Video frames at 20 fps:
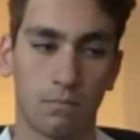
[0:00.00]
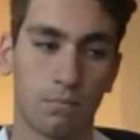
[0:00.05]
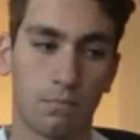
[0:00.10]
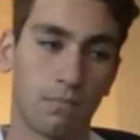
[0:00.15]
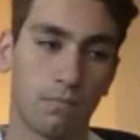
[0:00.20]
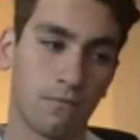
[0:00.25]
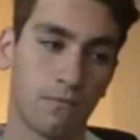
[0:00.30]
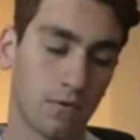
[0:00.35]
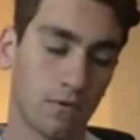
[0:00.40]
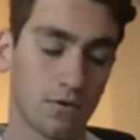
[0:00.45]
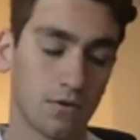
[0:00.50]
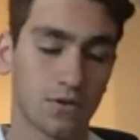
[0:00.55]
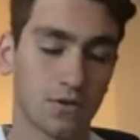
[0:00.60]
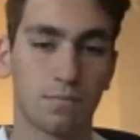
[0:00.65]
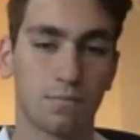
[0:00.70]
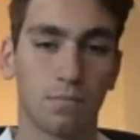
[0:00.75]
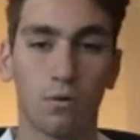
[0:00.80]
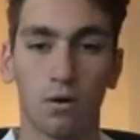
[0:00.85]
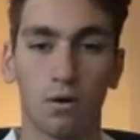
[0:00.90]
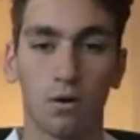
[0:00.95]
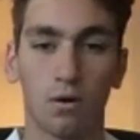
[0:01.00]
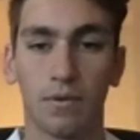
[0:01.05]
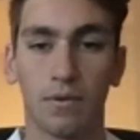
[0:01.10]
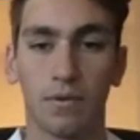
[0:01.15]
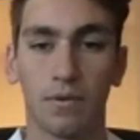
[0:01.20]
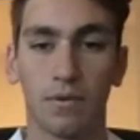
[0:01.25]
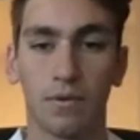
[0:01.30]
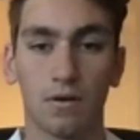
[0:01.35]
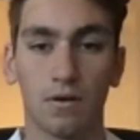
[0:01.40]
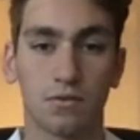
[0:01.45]
for their sport, but they
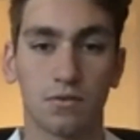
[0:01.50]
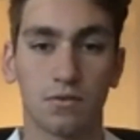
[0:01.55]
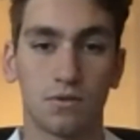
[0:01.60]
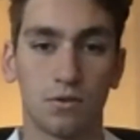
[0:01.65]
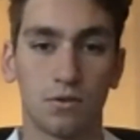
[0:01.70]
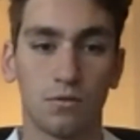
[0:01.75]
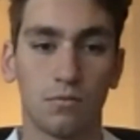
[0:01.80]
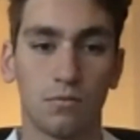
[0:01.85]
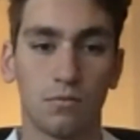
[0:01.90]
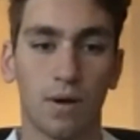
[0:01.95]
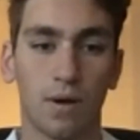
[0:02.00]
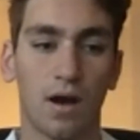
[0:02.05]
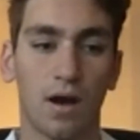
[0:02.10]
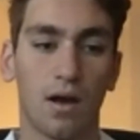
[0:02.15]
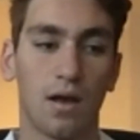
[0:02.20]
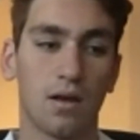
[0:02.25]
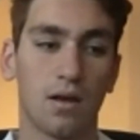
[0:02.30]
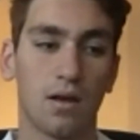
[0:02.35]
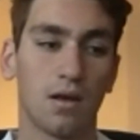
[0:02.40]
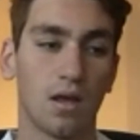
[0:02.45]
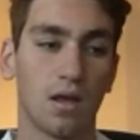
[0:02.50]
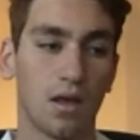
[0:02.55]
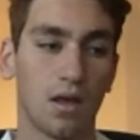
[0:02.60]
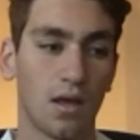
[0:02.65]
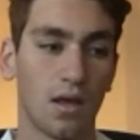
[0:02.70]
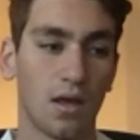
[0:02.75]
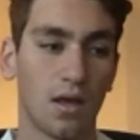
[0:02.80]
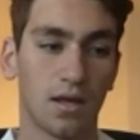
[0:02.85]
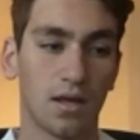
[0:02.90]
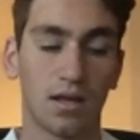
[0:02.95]
also do by
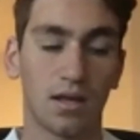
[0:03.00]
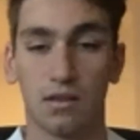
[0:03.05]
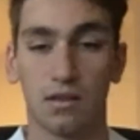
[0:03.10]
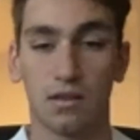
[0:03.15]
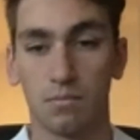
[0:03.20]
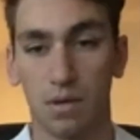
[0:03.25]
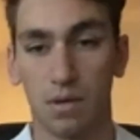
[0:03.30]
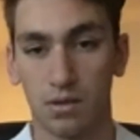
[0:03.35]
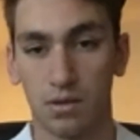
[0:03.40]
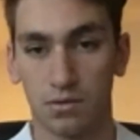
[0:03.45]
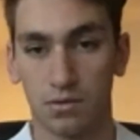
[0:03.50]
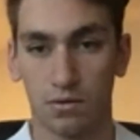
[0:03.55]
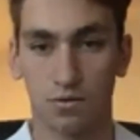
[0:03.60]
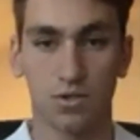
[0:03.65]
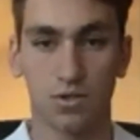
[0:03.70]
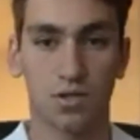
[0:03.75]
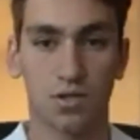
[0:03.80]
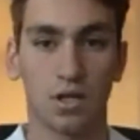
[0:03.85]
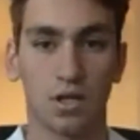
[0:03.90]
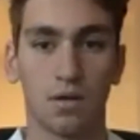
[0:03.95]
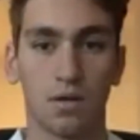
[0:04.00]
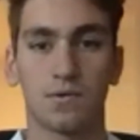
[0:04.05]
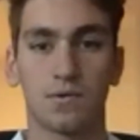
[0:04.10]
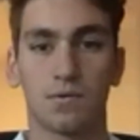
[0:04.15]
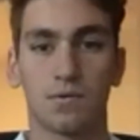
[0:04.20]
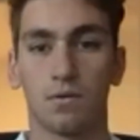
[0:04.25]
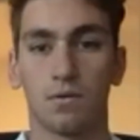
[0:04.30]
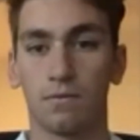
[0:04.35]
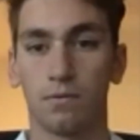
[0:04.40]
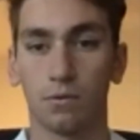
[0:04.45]
getting them internships
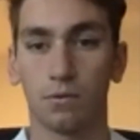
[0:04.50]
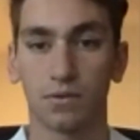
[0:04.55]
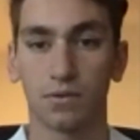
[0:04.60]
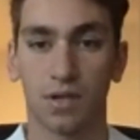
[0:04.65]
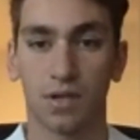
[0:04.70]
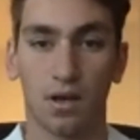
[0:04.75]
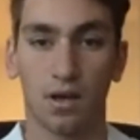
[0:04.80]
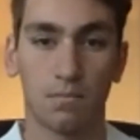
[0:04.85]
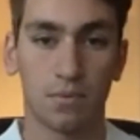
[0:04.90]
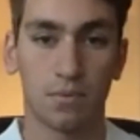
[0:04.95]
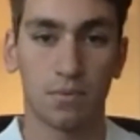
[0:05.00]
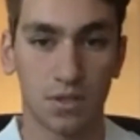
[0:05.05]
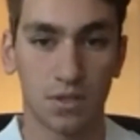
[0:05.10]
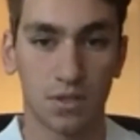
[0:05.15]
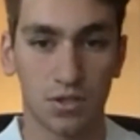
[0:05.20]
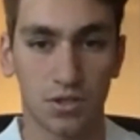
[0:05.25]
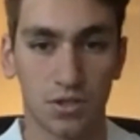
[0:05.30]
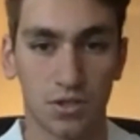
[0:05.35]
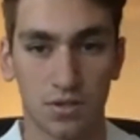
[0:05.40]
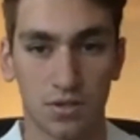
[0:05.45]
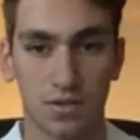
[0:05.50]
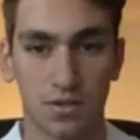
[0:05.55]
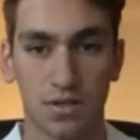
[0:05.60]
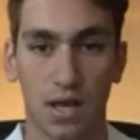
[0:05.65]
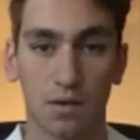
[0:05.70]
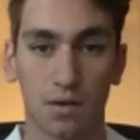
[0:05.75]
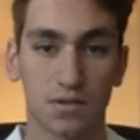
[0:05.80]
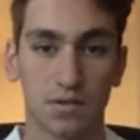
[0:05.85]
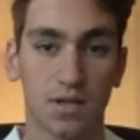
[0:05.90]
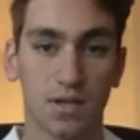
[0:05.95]
or full-time positions
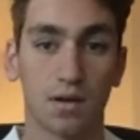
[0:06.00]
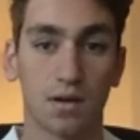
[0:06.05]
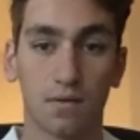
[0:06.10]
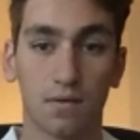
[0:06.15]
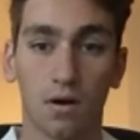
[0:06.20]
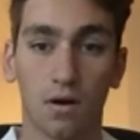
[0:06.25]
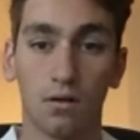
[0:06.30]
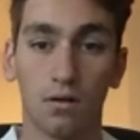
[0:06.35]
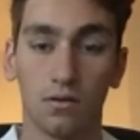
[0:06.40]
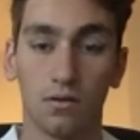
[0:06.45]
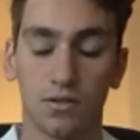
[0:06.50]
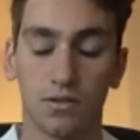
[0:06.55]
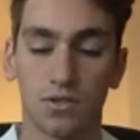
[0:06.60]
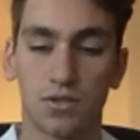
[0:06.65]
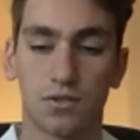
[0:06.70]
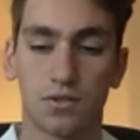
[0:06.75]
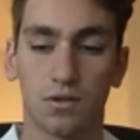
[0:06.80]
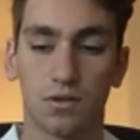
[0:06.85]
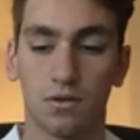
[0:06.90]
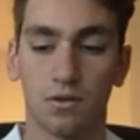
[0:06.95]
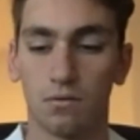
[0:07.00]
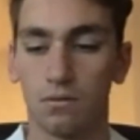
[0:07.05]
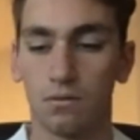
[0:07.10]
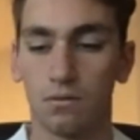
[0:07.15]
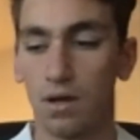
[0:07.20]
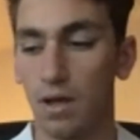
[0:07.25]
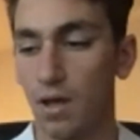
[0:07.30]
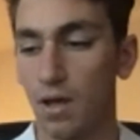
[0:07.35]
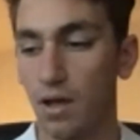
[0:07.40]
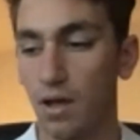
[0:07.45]
outside of college. So
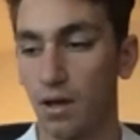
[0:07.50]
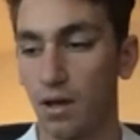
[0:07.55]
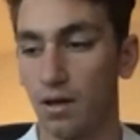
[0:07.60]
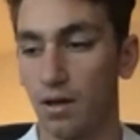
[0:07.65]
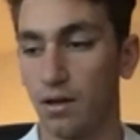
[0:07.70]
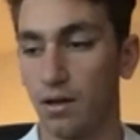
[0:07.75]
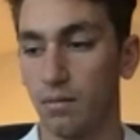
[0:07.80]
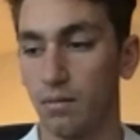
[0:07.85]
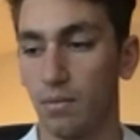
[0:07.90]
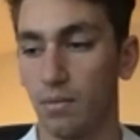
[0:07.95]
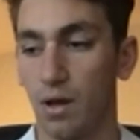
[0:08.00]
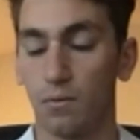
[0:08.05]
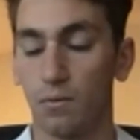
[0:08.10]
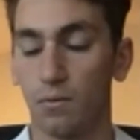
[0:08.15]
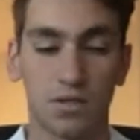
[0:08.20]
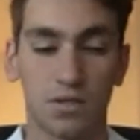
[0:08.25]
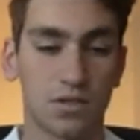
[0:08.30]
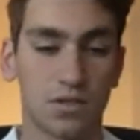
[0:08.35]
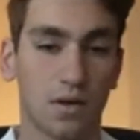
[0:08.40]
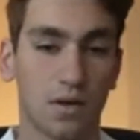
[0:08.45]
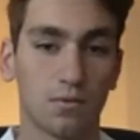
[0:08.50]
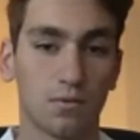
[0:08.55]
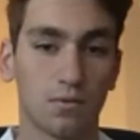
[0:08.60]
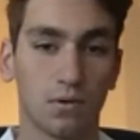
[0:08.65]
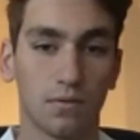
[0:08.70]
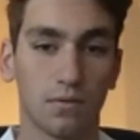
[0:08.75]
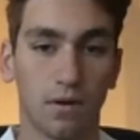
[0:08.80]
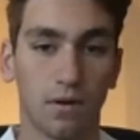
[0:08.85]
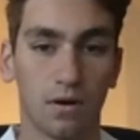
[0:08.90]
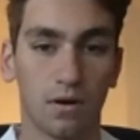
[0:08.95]
I reached out to one
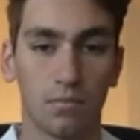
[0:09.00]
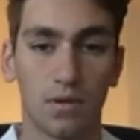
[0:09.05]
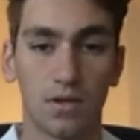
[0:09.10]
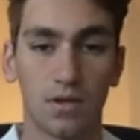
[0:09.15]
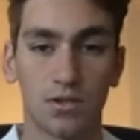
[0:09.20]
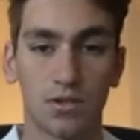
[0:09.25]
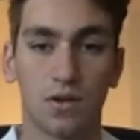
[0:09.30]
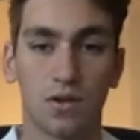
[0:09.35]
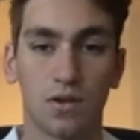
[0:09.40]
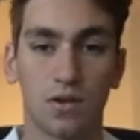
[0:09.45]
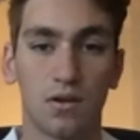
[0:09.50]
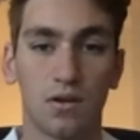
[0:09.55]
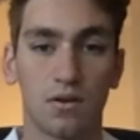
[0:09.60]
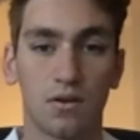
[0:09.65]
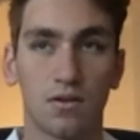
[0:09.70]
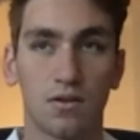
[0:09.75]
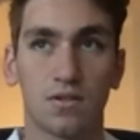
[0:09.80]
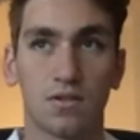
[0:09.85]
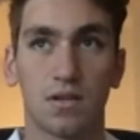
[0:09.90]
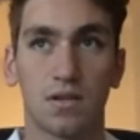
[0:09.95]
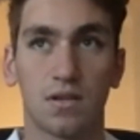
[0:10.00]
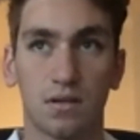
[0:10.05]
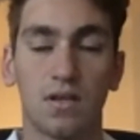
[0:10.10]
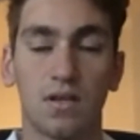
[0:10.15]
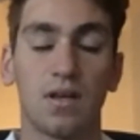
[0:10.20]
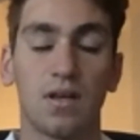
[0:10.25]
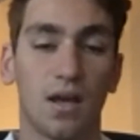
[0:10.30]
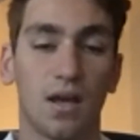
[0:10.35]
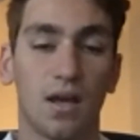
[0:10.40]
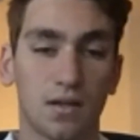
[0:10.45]
of our administrators, and he
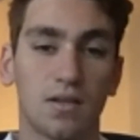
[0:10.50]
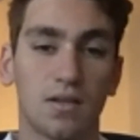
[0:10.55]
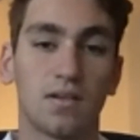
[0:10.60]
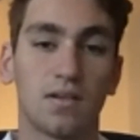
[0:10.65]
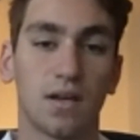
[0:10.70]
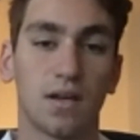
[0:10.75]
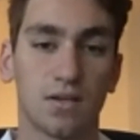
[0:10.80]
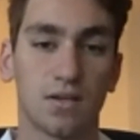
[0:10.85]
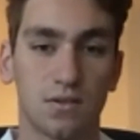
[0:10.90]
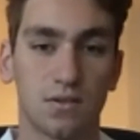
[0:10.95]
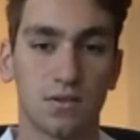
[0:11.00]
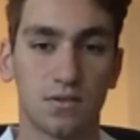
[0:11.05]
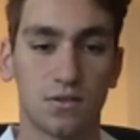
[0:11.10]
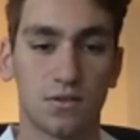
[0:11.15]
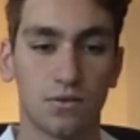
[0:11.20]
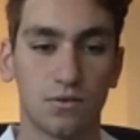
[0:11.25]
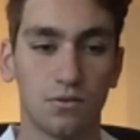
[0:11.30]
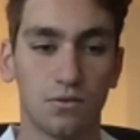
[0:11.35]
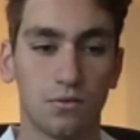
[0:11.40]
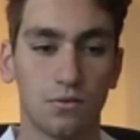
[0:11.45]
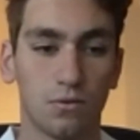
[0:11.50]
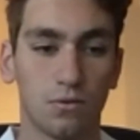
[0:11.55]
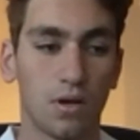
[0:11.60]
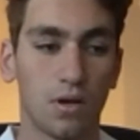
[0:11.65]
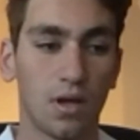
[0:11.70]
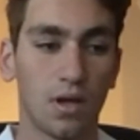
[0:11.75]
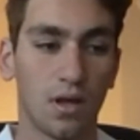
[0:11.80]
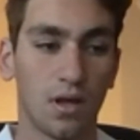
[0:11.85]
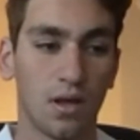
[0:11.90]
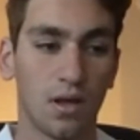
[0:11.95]
had a connection to
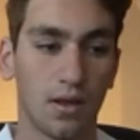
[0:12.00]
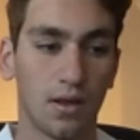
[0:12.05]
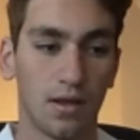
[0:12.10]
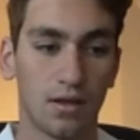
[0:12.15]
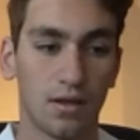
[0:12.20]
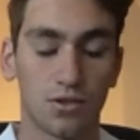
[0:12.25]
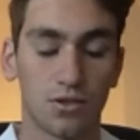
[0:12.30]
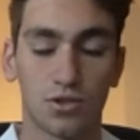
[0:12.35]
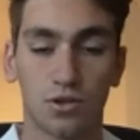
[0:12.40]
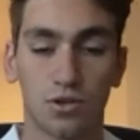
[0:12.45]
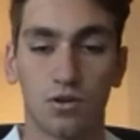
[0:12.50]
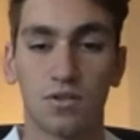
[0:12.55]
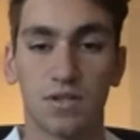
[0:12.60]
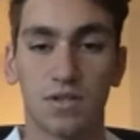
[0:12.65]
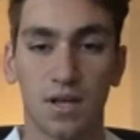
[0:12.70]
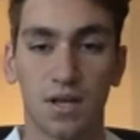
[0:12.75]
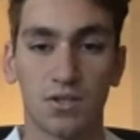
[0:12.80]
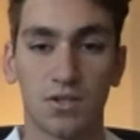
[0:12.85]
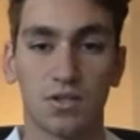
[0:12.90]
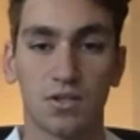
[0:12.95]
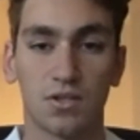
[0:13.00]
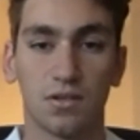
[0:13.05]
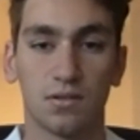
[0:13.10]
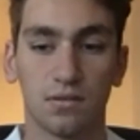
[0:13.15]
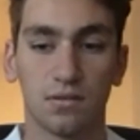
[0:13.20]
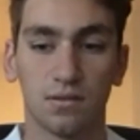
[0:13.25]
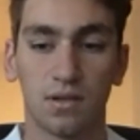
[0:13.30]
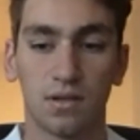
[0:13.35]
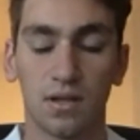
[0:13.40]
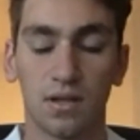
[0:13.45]
an insurance agent, and
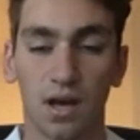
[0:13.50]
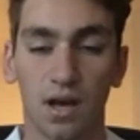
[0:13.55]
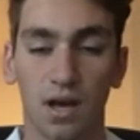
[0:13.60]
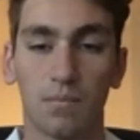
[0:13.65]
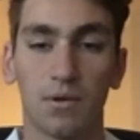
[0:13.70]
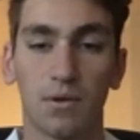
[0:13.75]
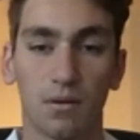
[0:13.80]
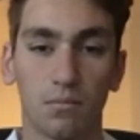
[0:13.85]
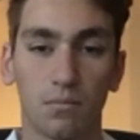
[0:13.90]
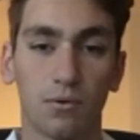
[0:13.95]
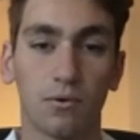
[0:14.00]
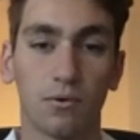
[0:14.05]
he got me on board.